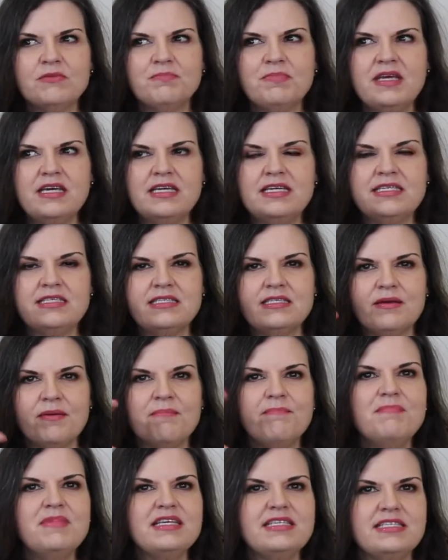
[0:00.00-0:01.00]
piece
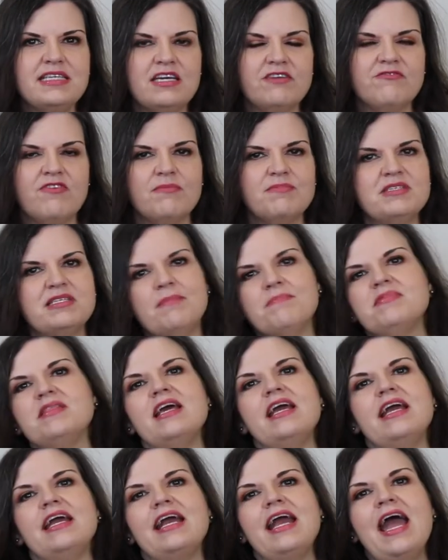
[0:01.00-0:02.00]
missing from
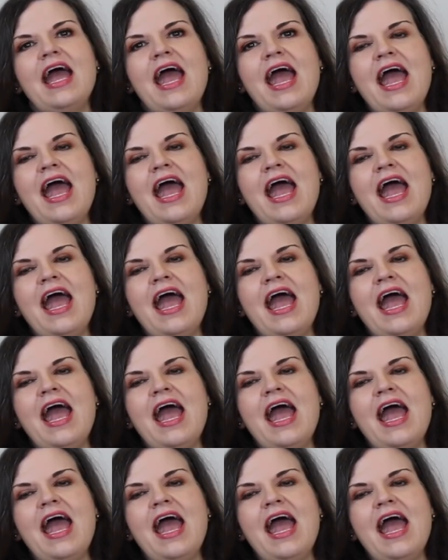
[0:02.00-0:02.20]
something.